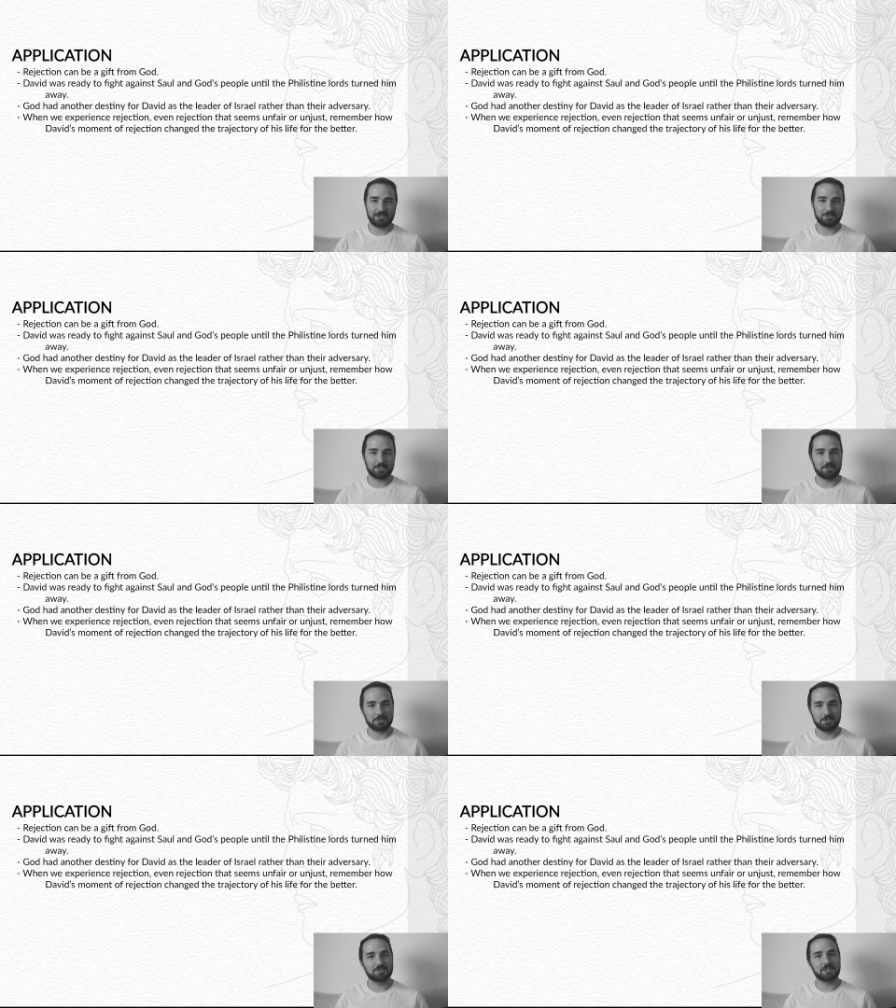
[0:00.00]
I don't think it
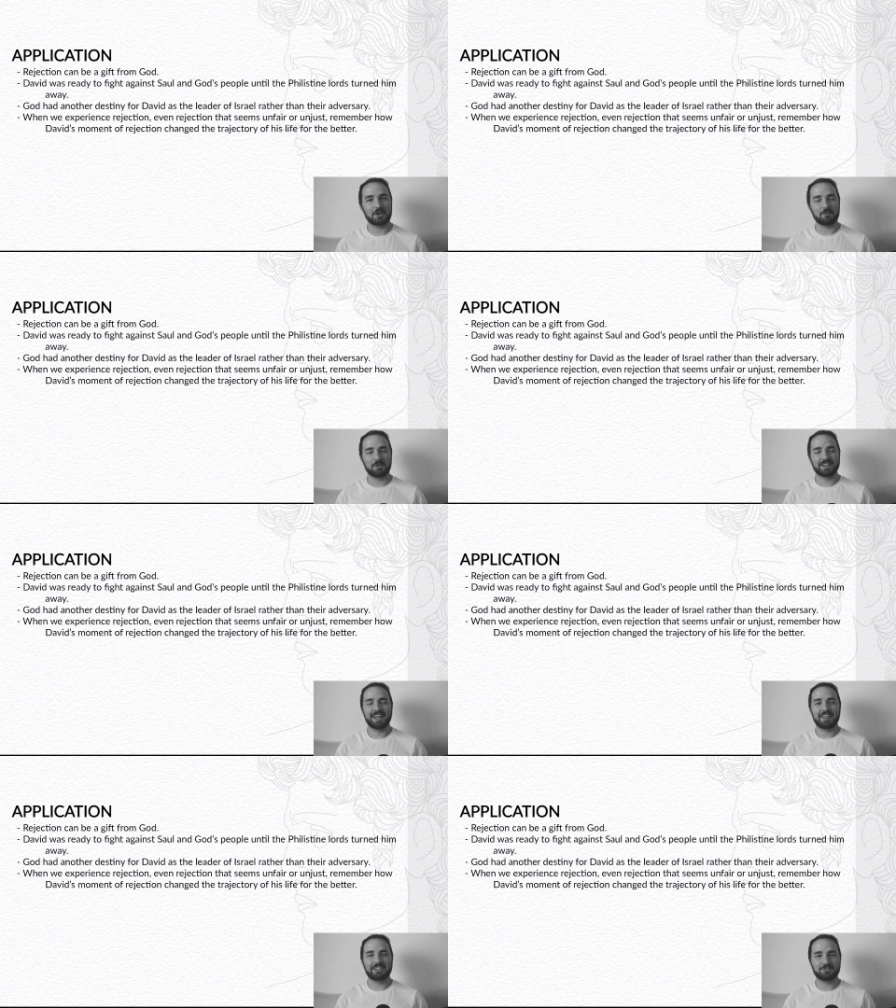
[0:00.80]
was too terrible.
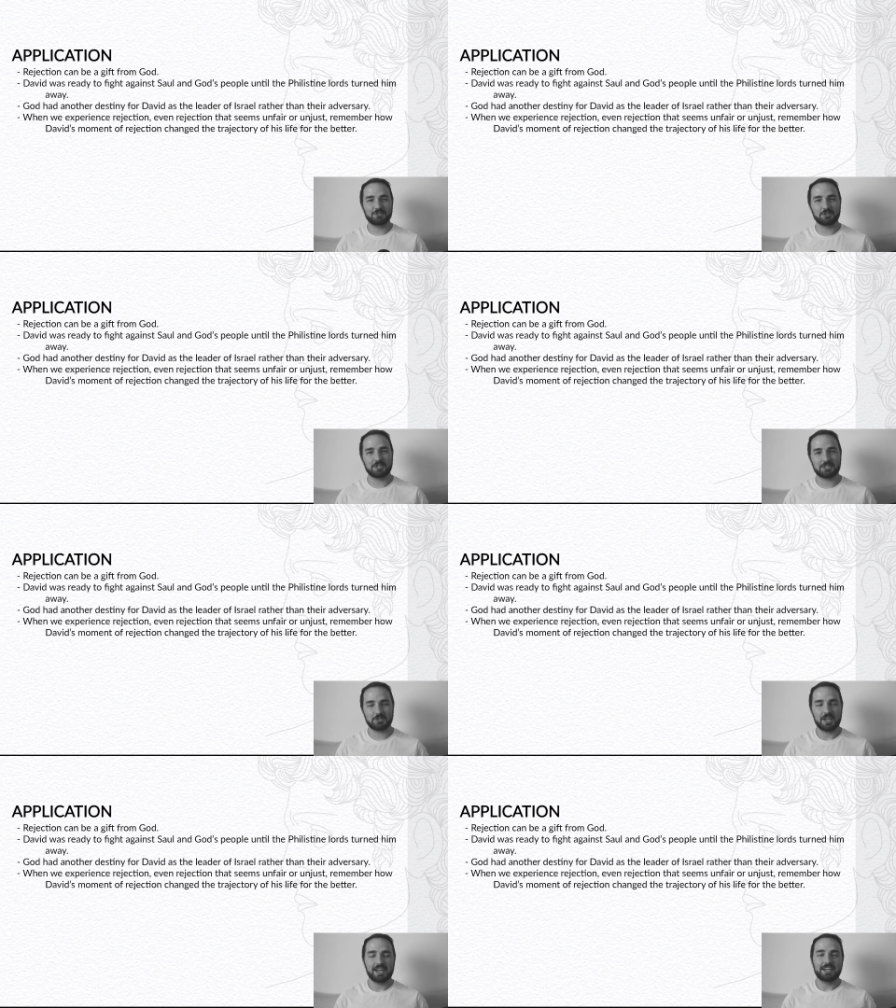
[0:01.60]
Thanks for joining
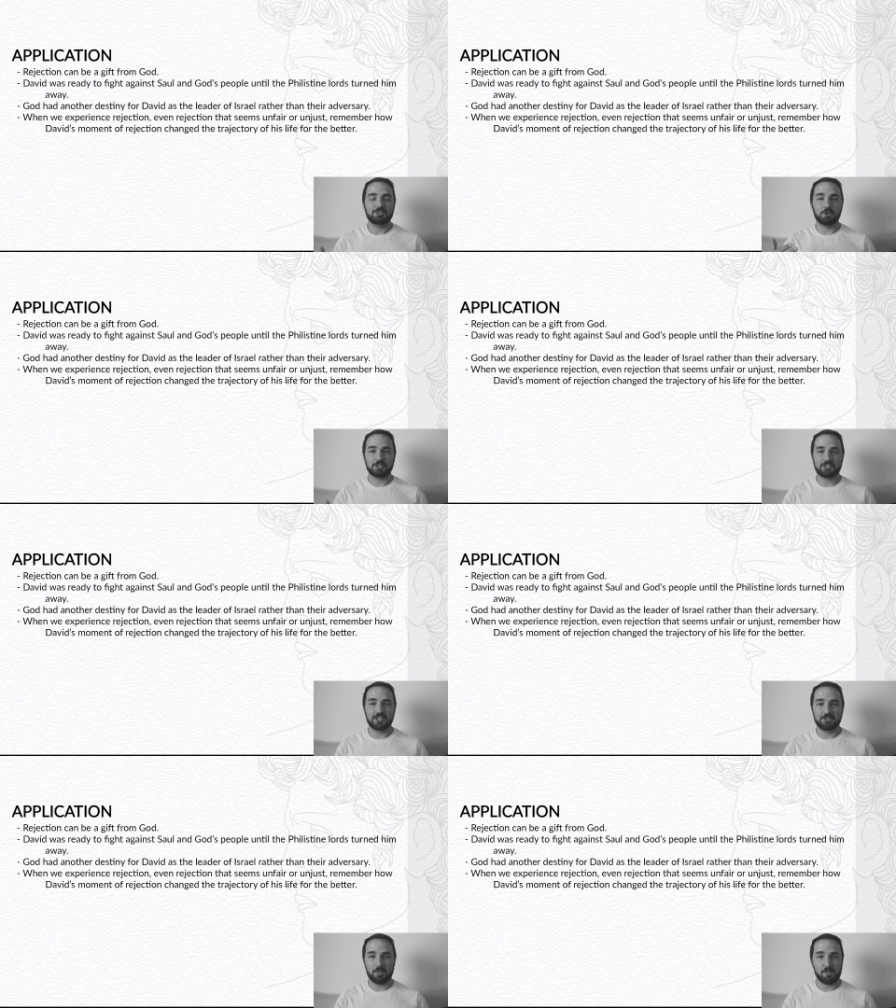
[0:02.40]
us. Join us
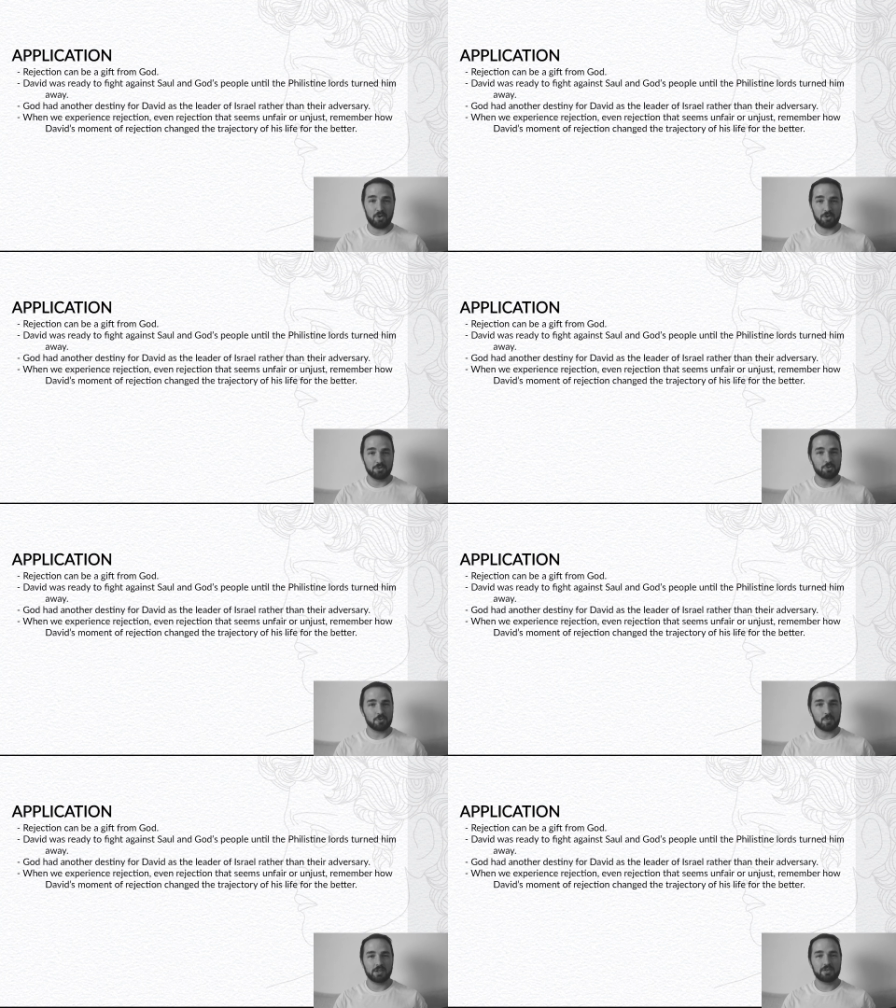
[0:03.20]
again tomorrow,
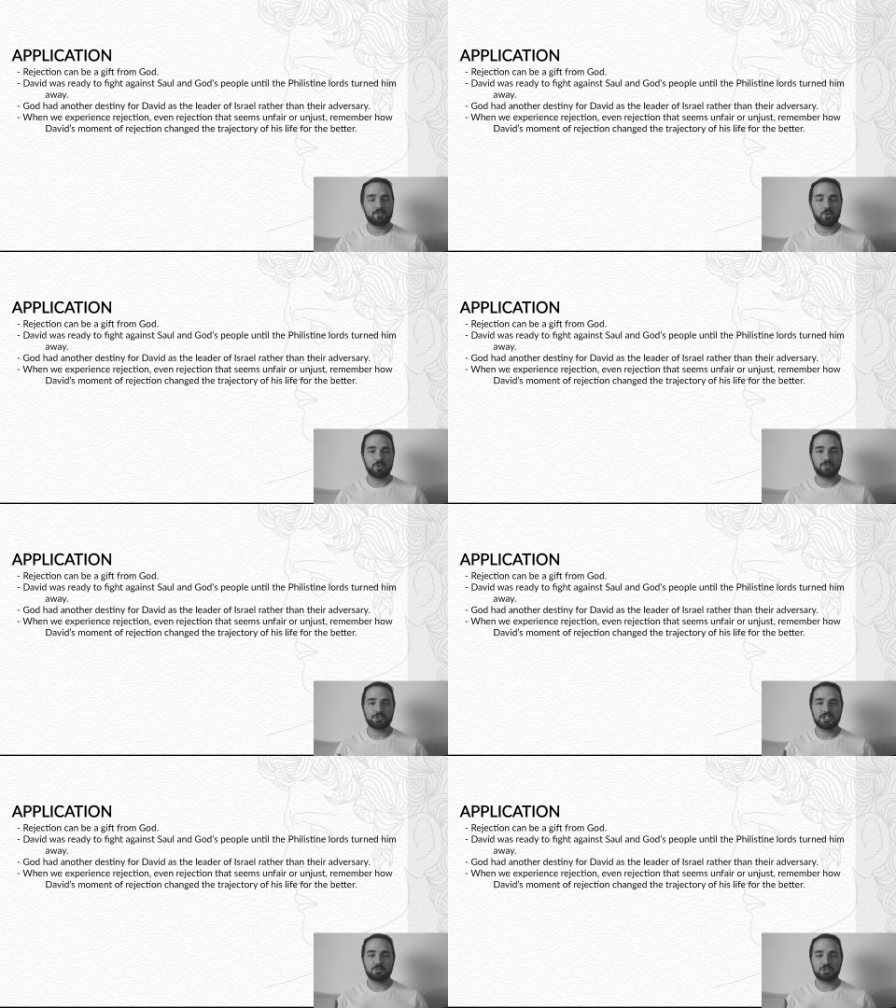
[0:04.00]
Lord willing, for 1
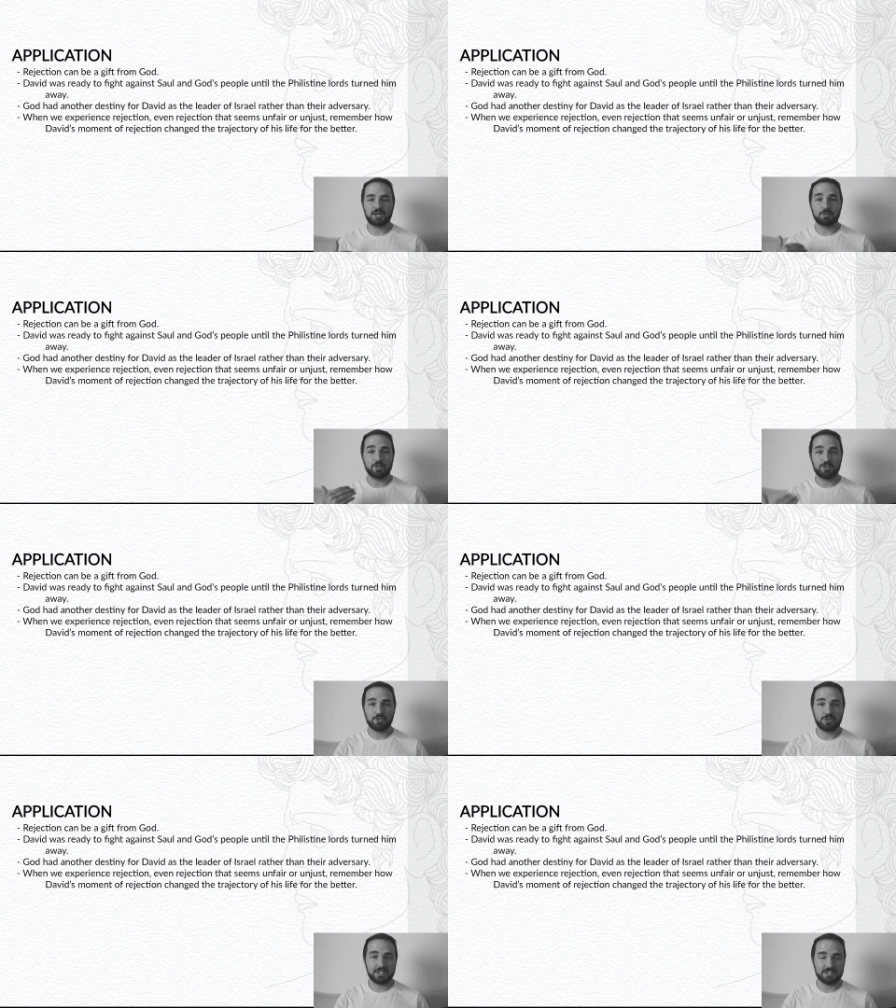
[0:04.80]
Samuel chapter
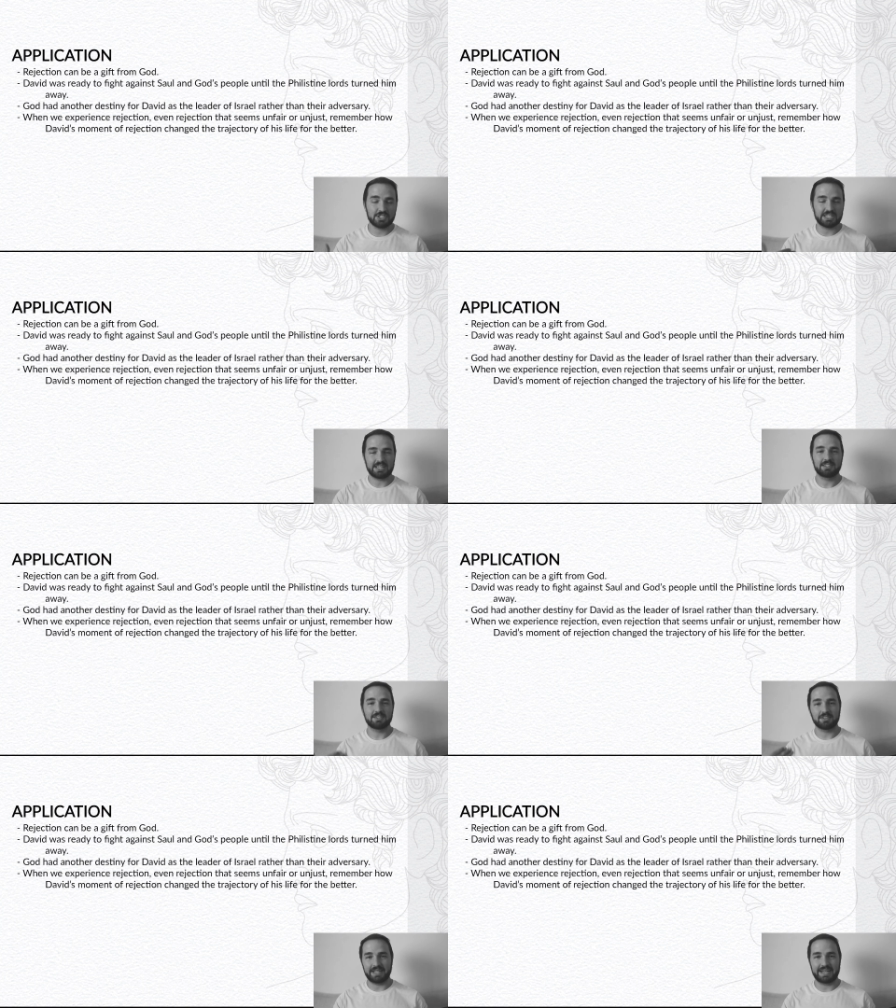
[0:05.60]
30, the second
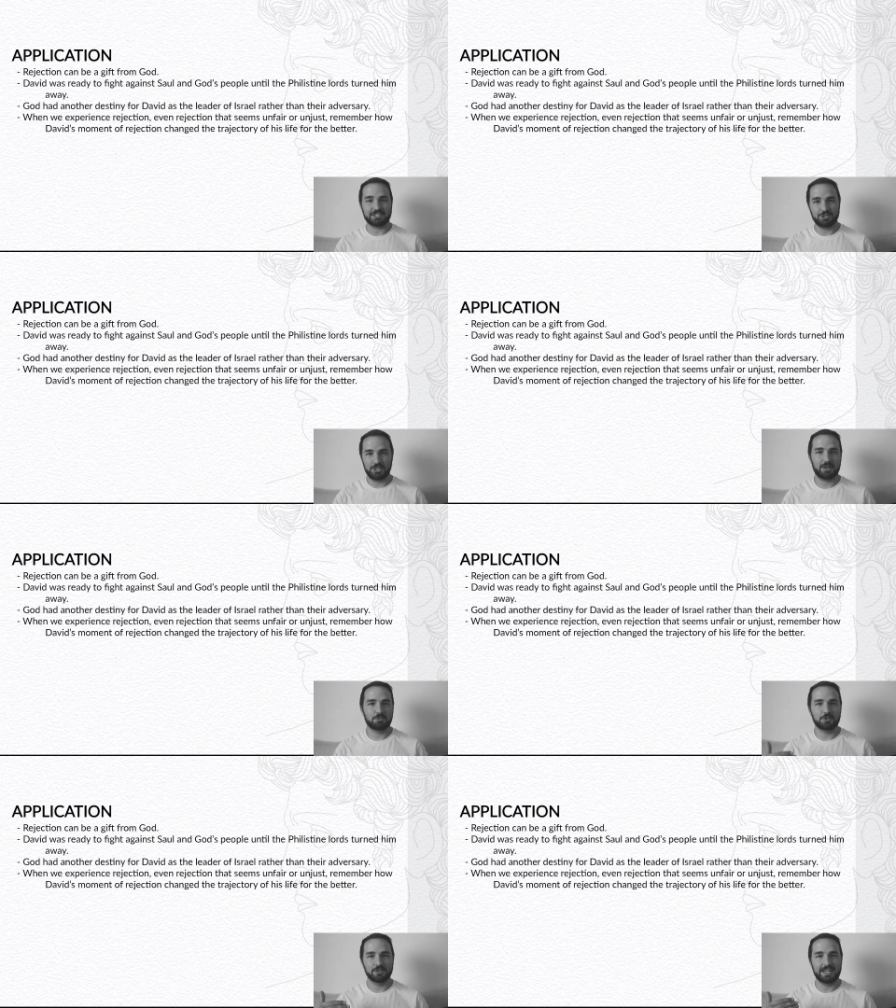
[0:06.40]
to last
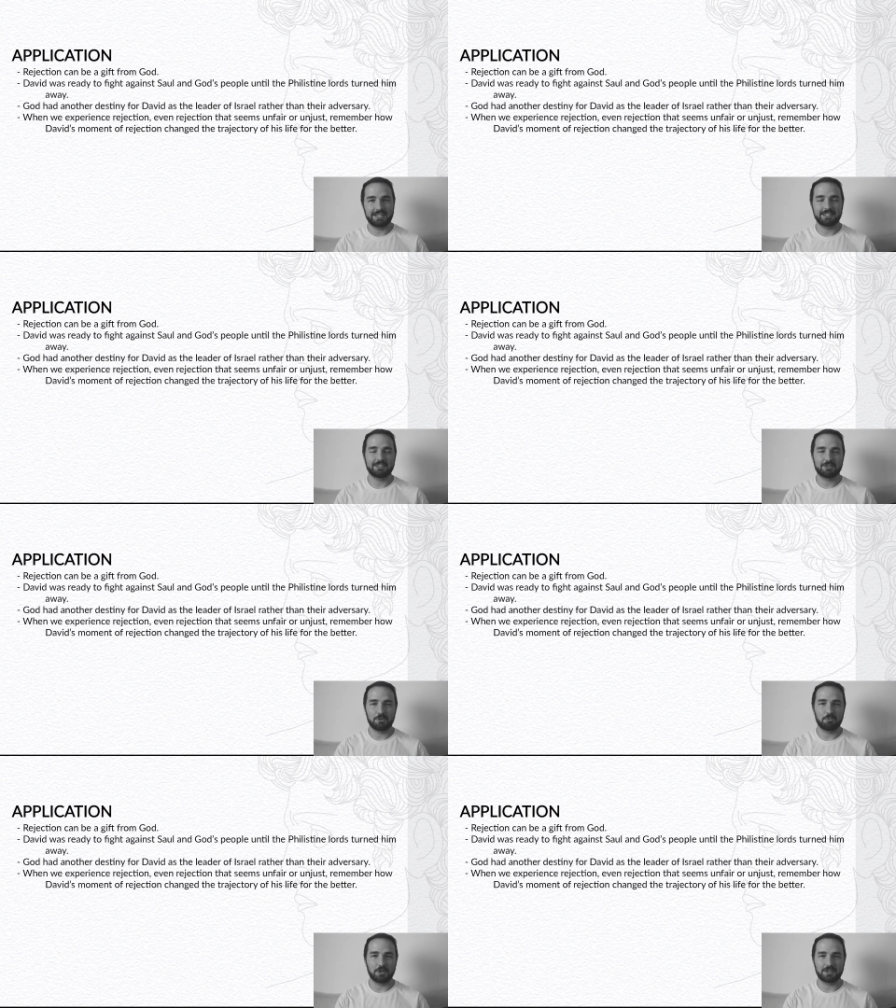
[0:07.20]
chapter in
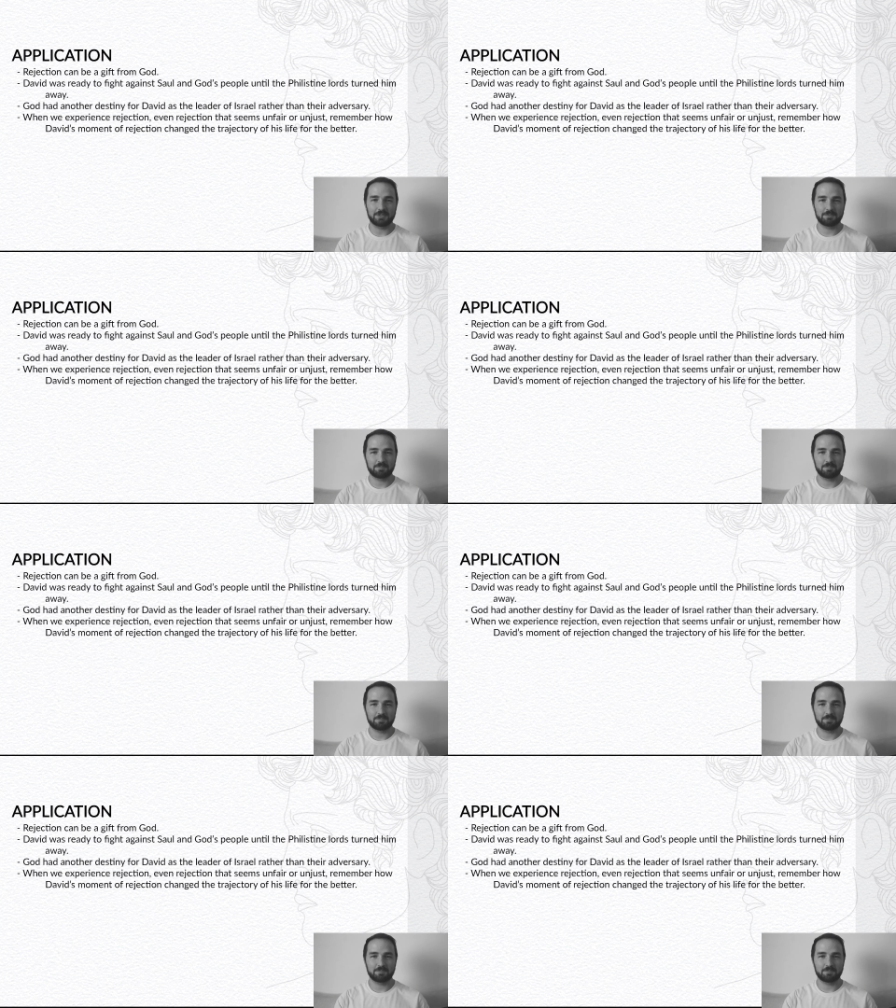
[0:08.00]
the book.